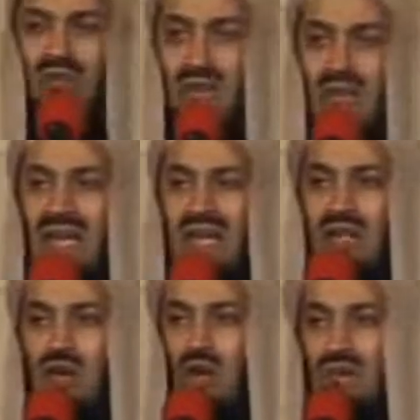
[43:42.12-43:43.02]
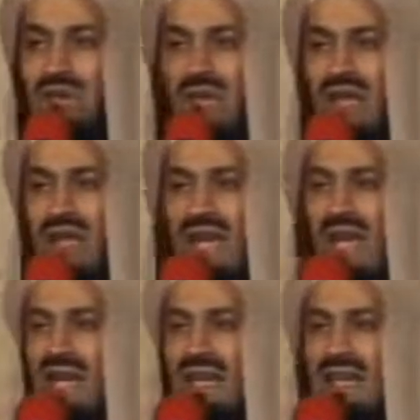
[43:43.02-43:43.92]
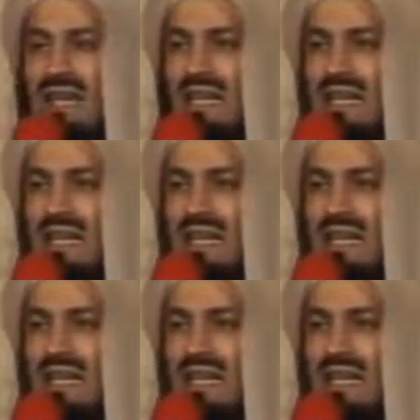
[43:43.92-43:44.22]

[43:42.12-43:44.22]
role of a male in the home and